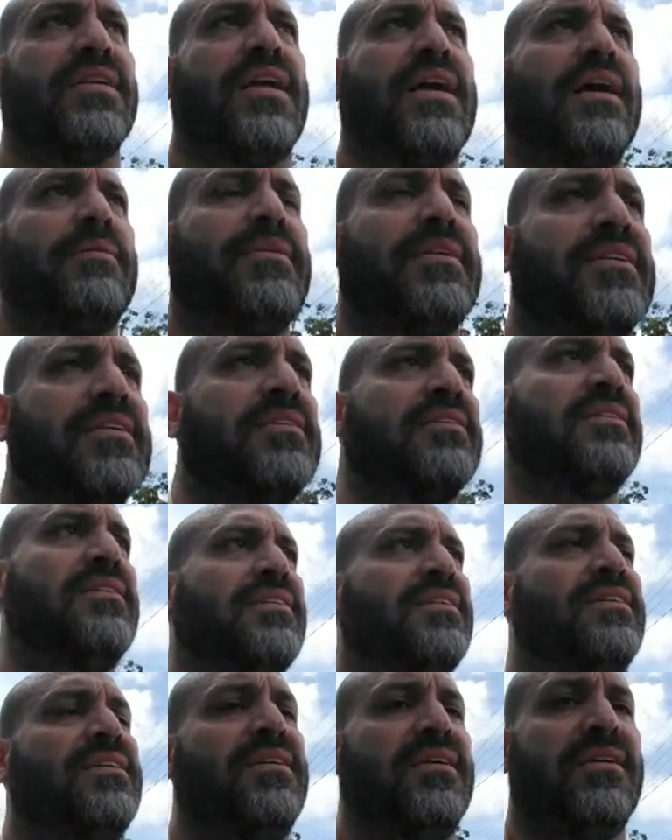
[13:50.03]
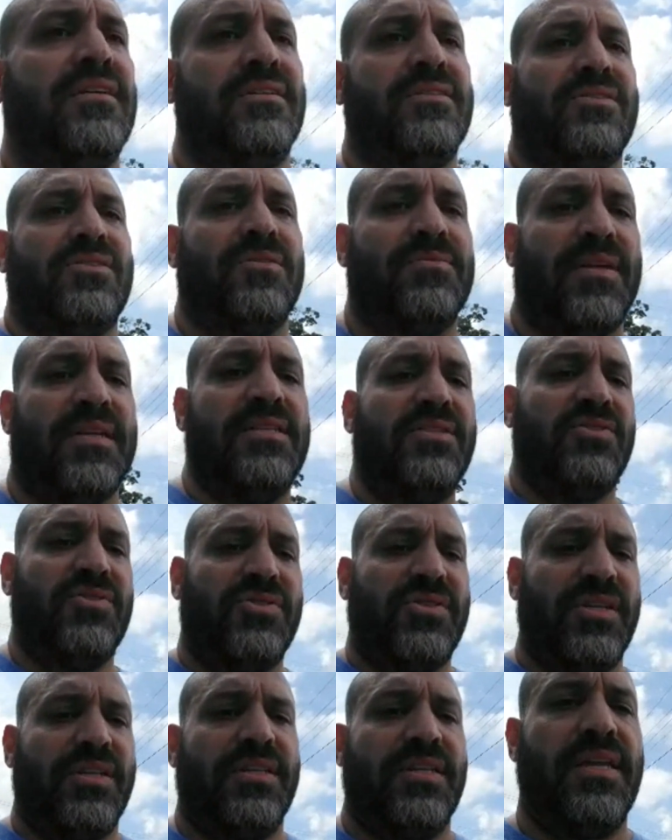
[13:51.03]
comic, so I'm not
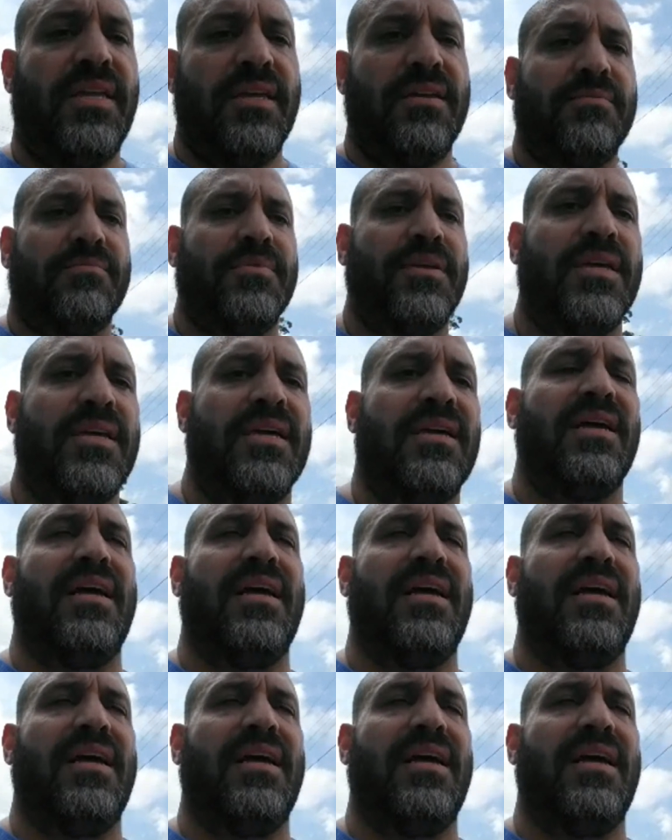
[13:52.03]
interested in him.